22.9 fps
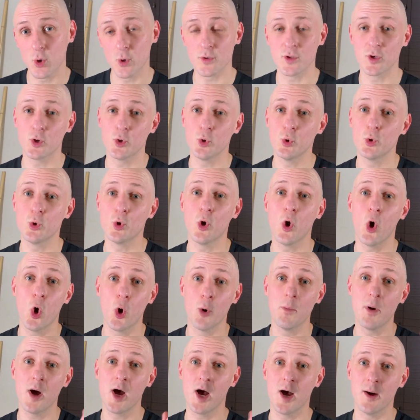or the Google
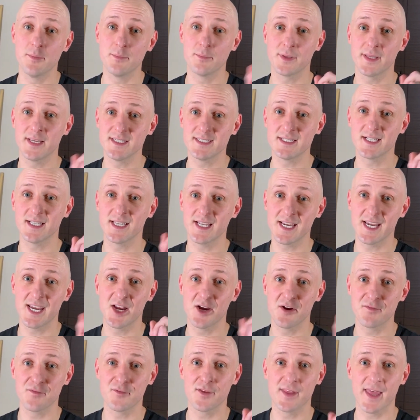Home Hub. Please click
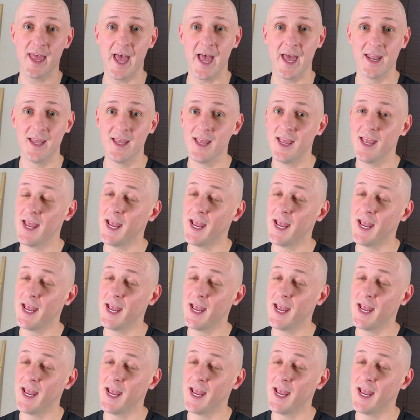here for that.